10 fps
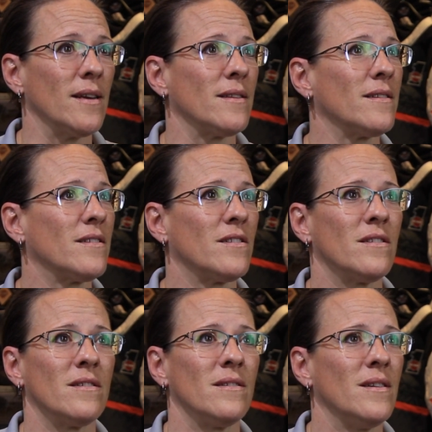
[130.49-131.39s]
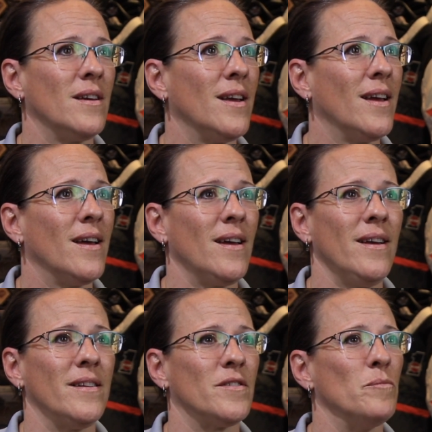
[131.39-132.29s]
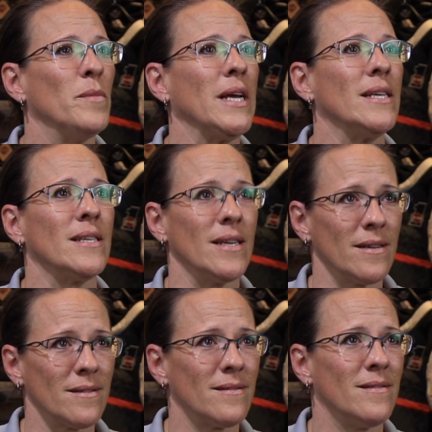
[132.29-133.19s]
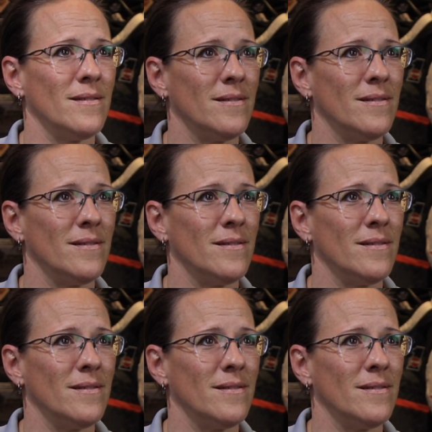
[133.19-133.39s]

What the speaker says: It's amazing.